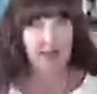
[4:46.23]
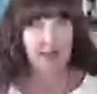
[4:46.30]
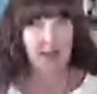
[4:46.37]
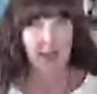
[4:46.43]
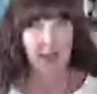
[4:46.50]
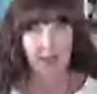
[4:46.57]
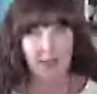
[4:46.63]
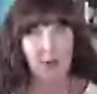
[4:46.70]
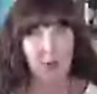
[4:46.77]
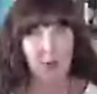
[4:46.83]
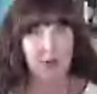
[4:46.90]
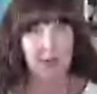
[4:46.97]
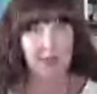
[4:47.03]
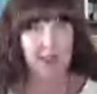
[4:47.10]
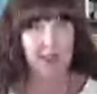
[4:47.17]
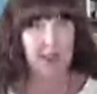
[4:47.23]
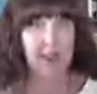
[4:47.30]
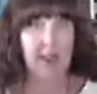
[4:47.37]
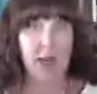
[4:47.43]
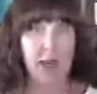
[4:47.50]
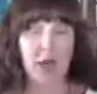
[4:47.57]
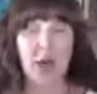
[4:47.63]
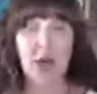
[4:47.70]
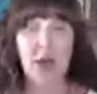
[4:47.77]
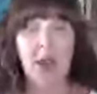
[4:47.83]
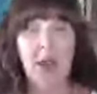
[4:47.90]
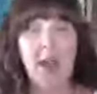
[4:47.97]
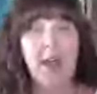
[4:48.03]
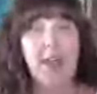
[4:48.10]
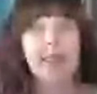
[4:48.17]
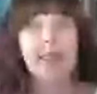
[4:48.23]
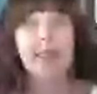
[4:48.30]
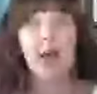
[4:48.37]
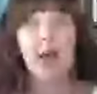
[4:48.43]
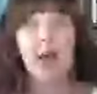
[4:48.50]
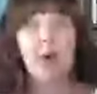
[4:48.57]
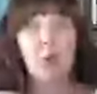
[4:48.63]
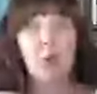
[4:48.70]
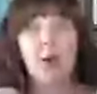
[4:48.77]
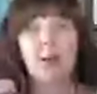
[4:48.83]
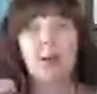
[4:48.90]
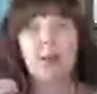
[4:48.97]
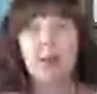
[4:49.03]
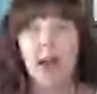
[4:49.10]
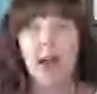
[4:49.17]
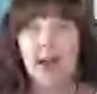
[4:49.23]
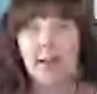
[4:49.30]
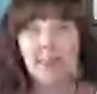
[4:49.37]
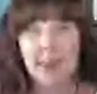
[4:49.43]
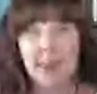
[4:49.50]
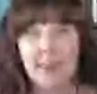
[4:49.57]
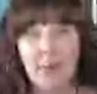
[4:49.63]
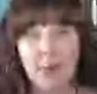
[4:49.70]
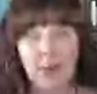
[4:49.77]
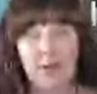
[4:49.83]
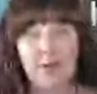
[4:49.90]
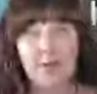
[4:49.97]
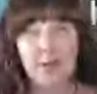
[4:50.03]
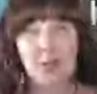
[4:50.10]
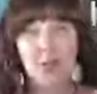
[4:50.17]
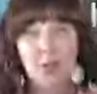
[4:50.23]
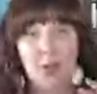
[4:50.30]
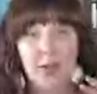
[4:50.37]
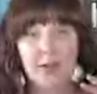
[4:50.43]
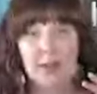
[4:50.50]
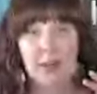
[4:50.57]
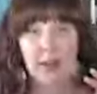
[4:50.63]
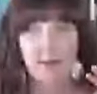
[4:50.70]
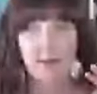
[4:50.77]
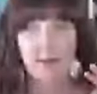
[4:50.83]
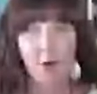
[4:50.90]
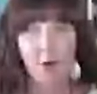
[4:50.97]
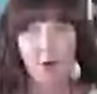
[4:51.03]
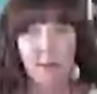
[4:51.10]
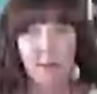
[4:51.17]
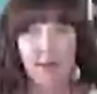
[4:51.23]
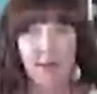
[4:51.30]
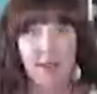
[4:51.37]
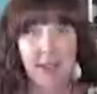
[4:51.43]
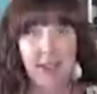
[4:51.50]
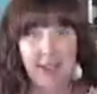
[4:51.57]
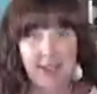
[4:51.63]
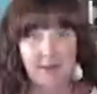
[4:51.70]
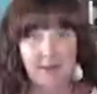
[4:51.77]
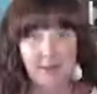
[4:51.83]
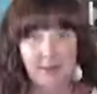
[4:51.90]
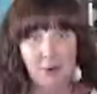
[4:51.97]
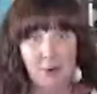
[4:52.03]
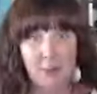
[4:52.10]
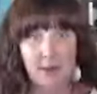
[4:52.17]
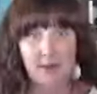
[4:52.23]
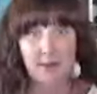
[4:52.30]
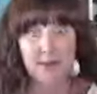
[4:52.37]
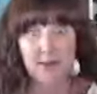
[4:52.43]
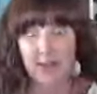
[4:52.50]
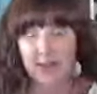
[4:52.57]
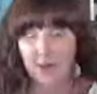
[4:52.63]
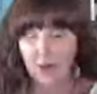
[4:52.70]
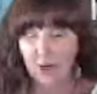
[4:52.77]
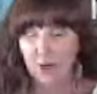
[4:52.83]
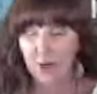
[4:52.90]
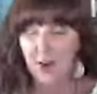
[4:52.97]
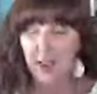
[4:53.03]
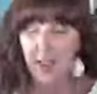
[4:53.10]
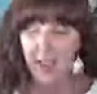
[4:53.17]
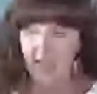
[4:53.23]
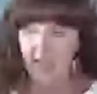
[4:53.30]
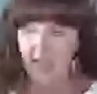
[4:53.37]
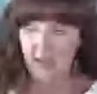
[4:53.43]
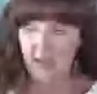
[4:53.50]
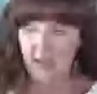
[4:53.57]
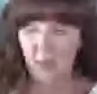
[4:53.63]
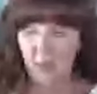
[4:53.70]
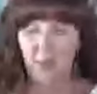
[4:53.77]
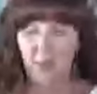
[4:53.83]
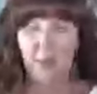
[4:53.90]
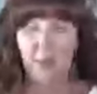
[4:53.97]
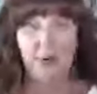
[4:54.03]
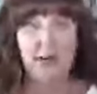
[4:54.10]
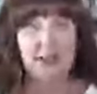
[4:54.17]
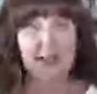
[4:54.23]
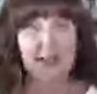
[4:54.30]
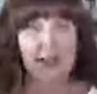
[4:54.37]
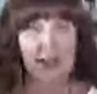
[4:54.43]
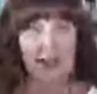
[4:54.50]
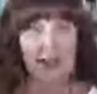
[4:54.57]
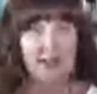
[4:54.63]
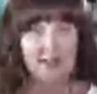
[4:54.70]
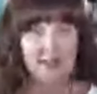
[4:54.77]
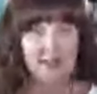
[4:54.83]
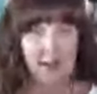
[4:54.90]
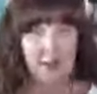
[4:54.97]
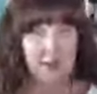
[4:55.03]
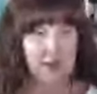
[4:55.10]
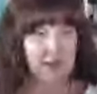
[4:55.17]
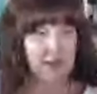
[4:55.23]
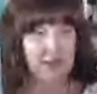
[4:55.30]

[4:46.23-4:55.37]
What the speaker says: if you don't have thick hair, then what a lot of people love to do is get a foaming hand soap container, and they will put some